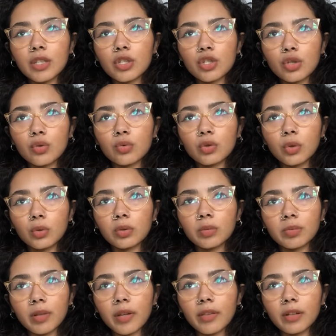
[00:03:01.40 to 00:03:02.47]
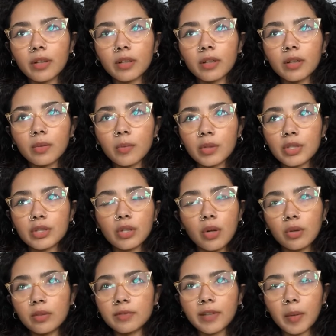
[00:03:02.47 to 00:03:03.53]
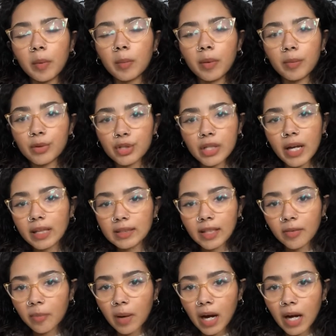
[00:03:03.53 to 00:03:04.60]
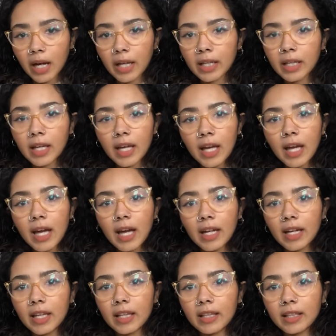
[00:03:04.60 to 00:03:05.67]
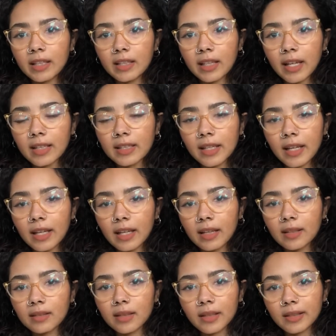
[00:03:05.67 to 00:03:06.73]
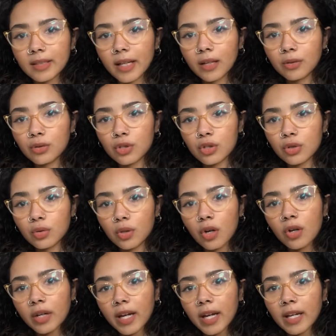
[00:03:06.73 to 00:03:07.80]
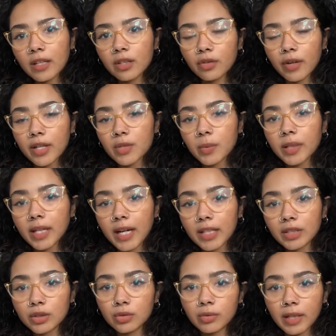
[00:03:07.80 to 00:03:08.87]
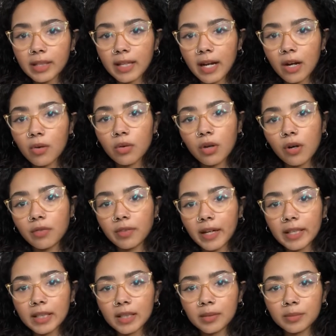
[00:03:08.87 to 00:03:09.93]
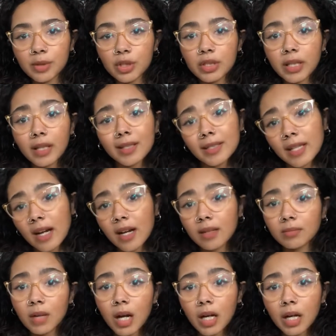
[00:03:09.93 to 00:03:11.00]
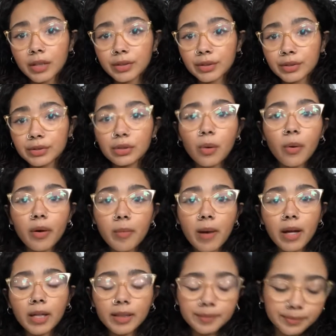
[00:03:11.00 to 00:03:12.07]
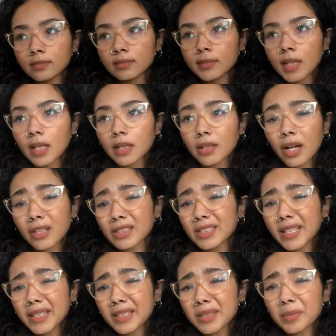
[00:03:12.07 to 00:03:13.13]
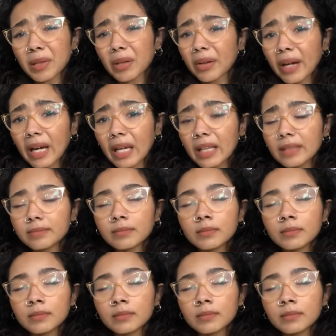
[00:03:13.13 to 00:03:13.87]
June's older brother, which is the only family member she has left behind. And then they tell June, okay, you're graduating high school right now, go find him. And she's like, yeah, I got this, don't worry about it. Nonsense, but okay.